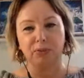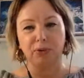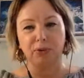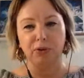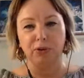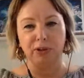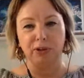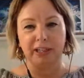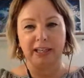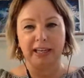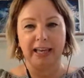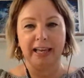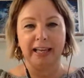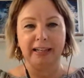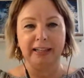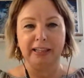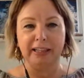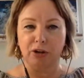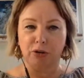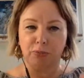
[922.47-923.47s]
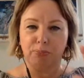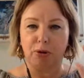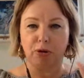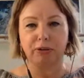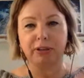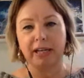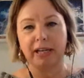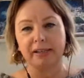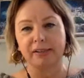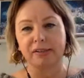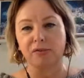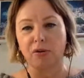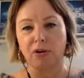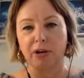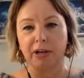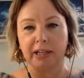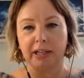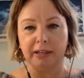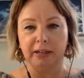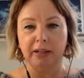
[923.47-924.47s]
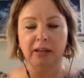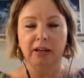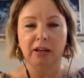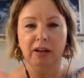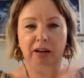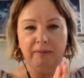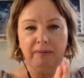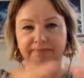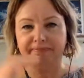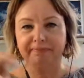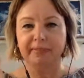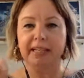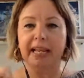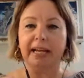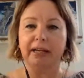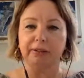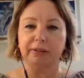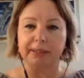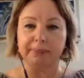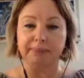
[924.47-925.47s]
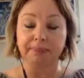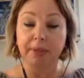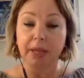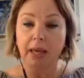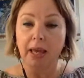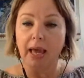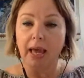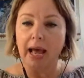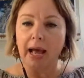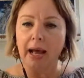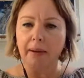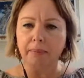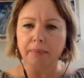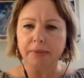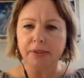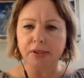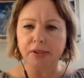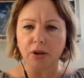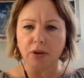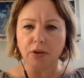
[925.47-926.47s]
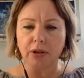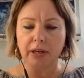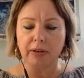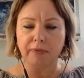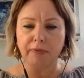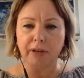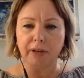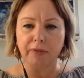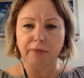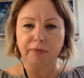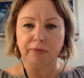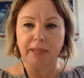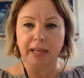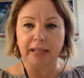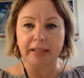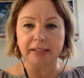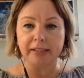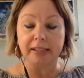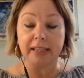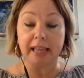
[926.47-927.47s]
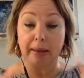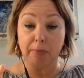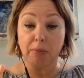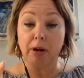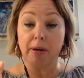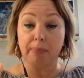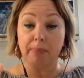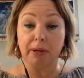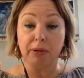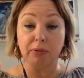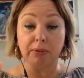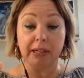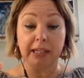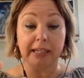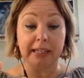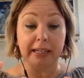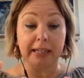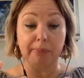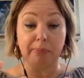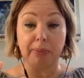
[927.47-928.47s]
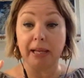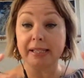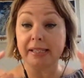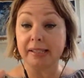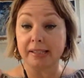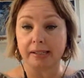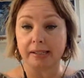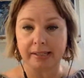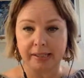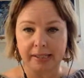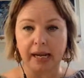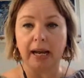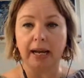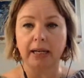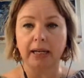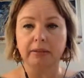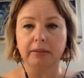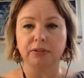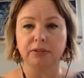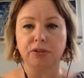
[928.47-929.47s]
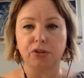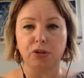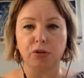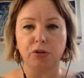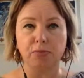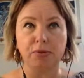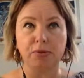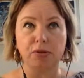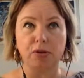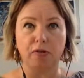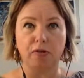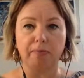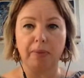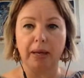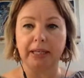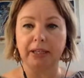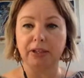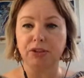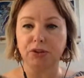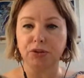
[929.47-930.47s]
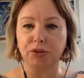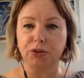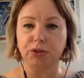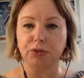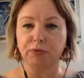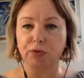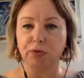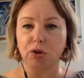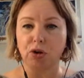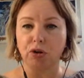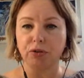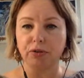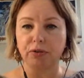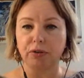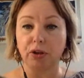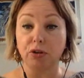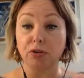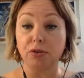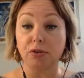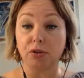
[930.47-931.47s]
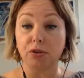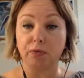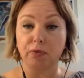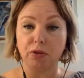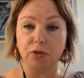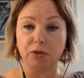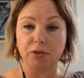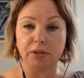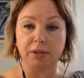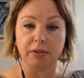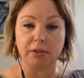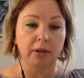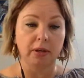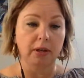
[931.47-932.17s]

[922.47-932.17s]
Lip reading: work and the odd podcast thrown in. Nailed it. So if that might be a really neat place to start in terms of making sure you've got those diverse